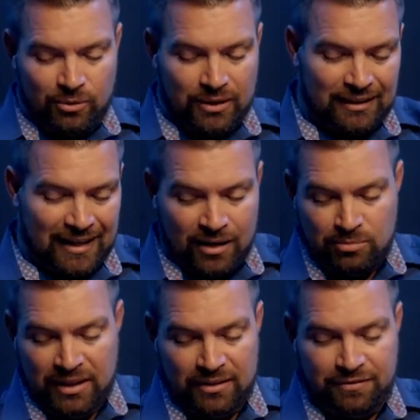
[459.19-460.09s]
would allow
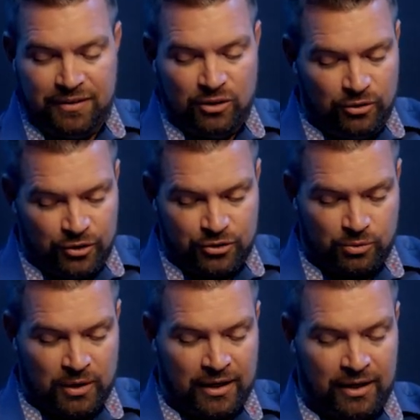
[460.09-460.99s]
me to feel
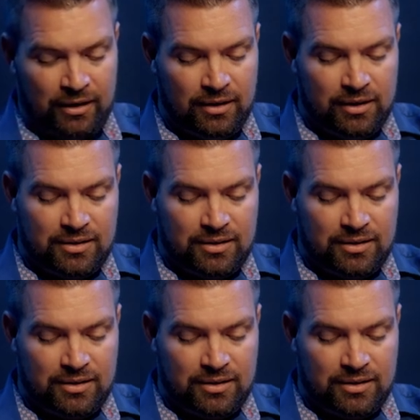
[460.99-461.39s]
this way,